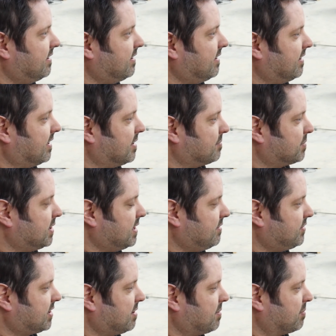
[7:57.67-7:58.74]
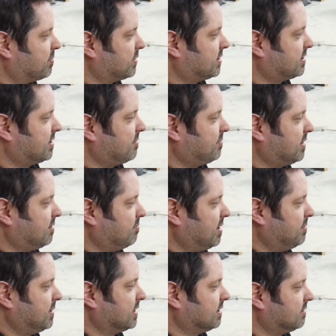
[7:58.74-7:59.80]
I'm going to have to come up with something,
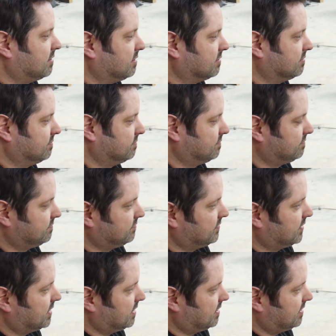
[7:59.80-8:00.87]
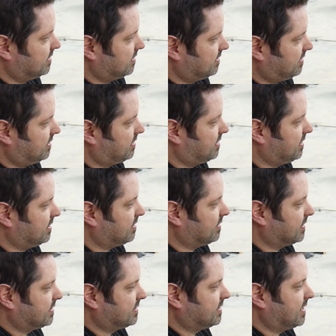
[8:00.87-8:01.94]
maybe a little thing on
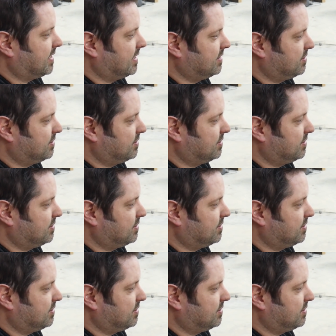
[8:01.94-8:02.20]
the side,